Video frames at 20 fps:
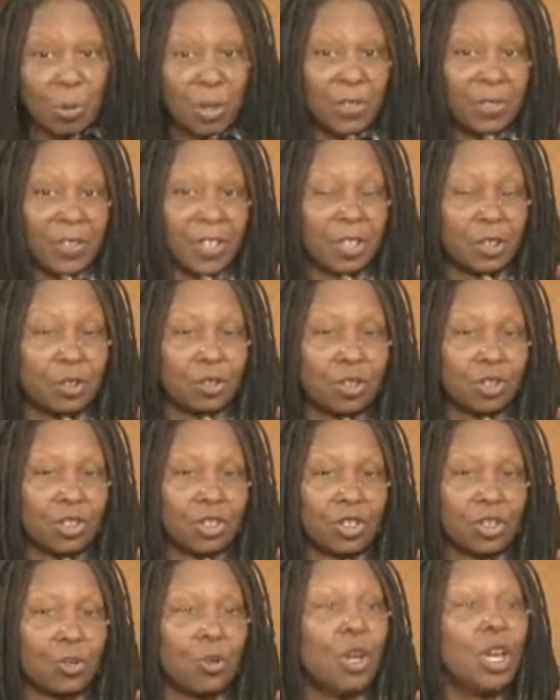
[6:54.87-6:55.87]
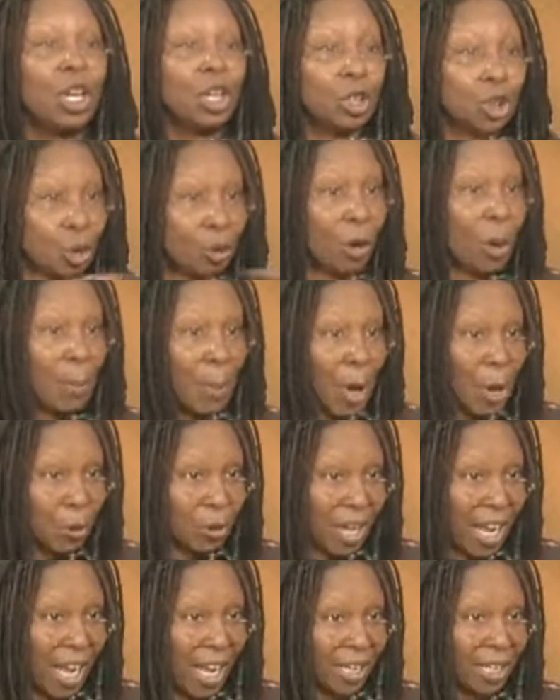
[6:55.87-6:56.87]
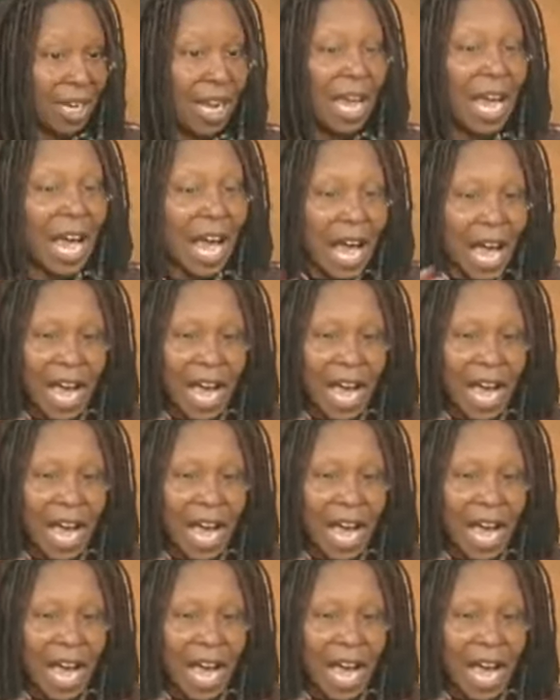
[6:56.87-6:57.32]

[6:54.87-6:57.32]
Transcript: we think you should do, you're a bonehead. Right.